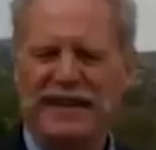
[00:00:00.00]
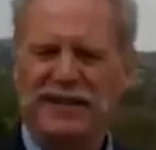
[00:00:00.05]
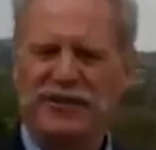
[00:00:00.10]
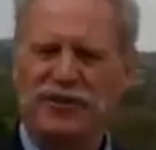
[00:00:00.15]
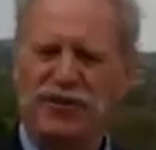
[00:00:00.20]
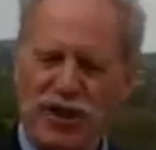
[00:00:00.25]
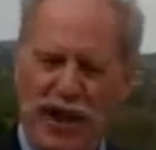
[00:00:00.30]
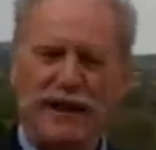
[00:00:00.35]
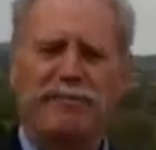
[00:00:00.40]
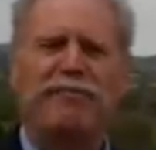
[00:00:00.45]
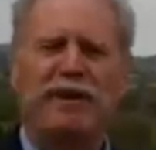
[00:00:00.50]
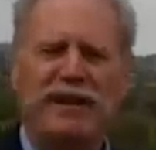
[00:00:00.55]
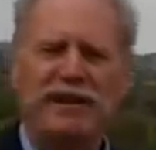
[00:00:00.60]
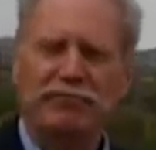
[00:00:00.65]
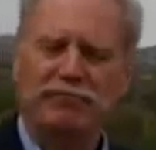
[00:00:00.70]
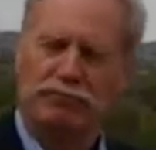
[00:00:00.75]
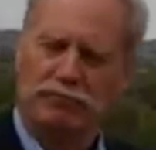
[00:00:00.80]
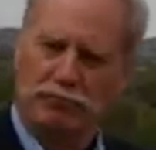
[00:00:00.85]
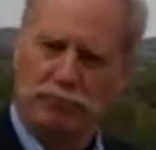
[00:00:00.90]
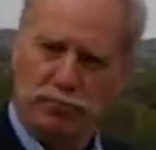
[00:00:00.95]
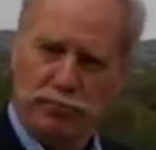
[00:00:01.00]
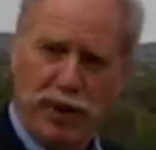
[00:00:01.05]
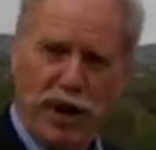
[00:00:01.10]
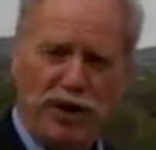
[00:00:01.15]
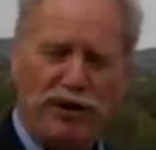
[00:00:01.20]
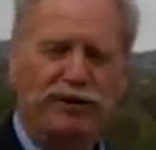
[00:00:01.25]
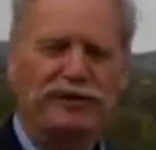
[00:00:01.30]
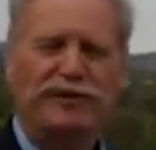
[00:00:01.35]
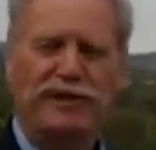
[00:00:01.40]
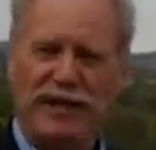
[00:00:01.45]
Shapely,
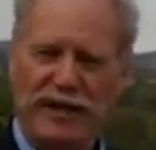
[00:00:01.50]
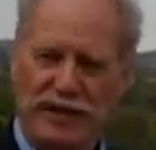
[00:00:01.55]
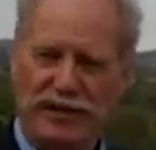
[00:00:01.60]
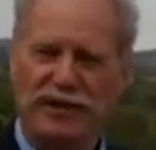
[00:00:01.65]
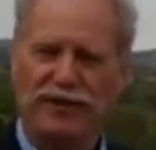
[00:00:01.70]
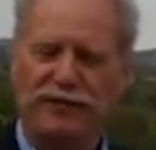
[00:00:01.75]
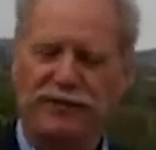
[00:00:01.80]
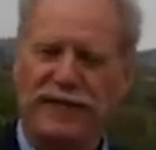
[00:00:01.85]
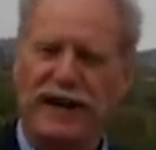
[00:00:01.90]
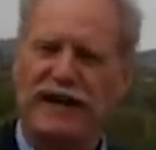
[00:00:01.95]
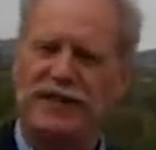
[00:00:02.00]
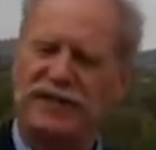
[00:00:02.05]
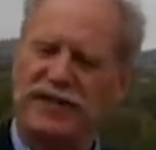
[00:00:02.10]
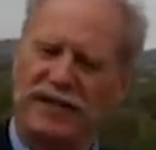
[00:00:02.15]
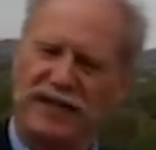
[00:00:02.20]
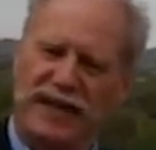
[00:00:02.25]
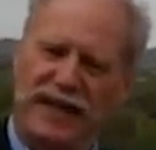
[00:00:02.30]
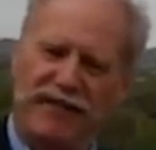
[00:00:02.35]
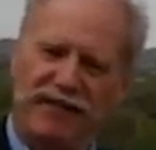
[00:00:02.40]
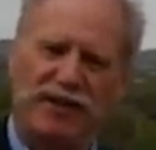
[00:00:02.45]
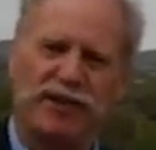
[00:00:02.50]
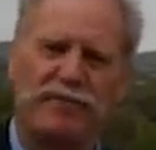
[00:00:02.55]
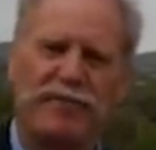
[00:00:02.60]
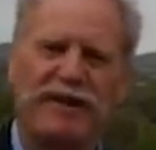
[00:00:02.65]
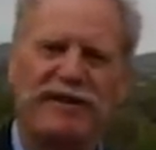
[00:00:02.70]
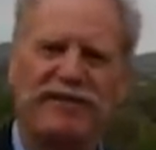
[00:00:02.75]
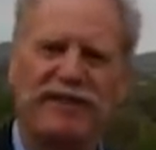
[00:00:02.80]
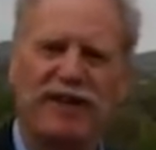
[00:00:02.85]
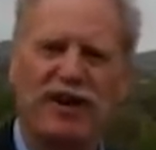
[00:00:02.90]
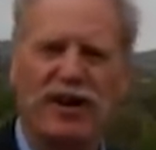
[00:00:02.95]
bold, in your face, never to
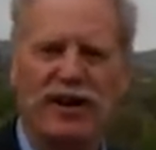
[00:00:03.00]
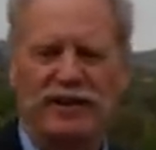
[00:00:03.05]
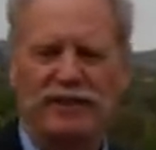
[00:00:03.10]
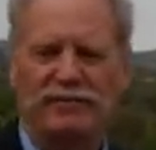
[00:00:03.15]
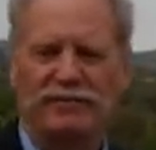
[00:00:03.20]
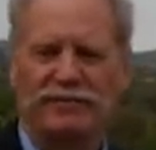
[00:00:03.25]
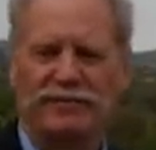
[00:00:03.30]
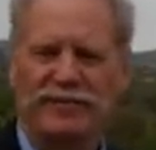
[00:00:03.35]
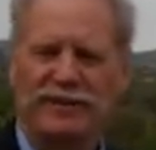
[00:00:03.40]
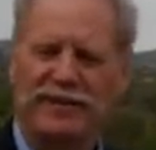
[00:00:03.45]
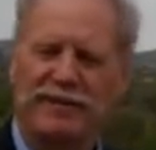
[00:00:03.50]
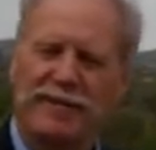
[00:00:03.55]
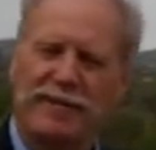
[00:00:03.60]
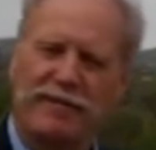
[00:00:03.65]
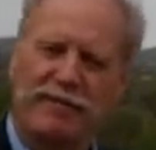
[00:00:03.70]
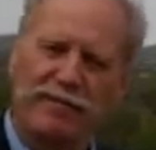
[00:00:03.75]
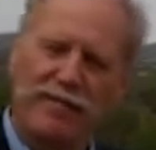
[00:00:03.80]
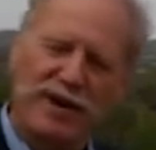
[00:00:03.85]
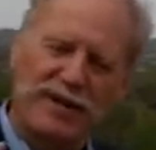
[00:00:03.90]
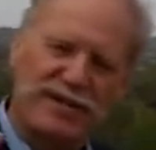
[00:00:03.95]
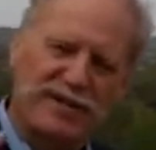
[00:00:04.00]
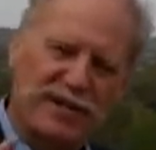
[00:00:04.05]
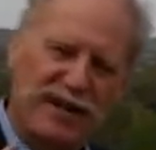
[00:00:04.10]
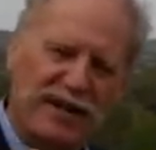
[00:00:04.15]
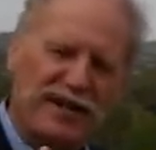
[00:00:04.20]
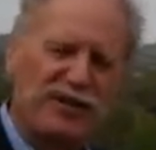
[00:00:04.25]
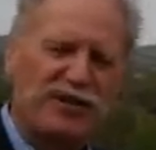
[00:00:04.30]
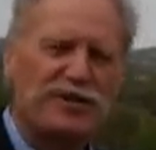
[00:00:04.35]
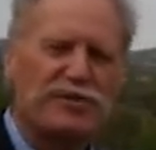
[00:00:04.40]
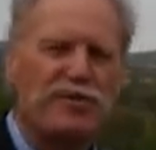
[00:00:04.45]
be forgotten. Most
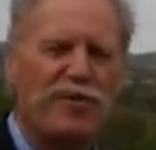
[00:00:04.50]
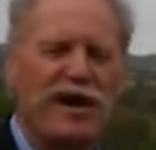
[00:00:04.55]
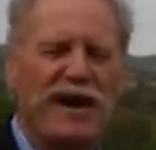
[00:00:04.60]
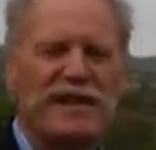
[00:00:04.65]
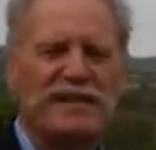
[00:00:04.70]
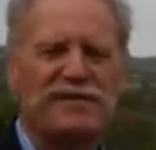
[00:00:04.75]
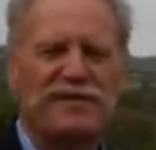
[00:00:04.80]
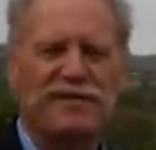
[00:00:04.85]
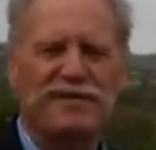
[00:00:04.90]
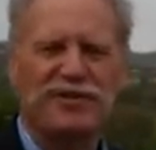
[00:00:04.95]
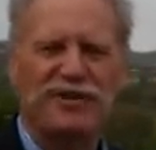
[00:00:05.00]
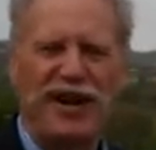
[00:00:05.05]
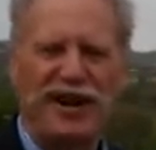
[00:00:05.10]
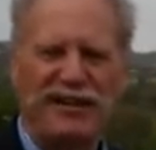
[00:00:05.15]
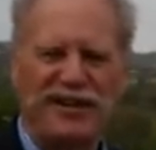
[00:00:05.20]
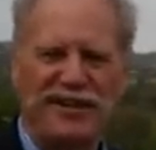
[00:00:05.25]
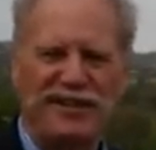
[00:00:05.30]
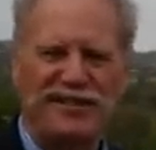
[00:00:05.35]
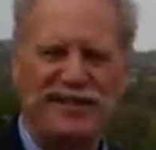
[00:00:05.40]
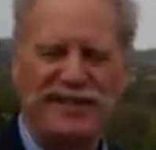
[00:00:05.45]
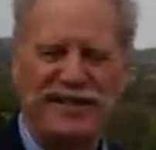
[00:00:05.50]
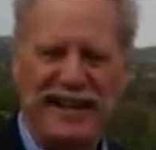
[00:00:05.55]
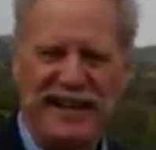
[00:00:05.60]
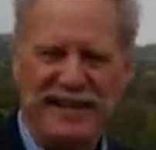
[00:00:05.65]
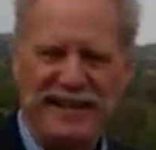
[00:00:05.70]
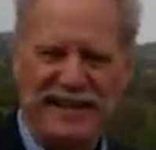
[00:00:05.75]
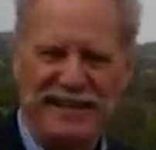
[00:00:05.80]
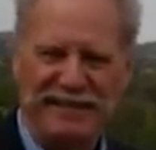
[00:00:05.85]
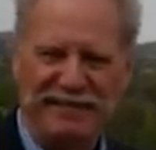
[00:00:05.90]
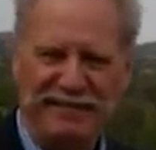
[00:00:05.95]
delicious wines from Château
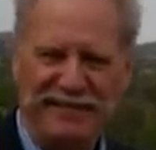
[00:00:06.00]
Tanunda.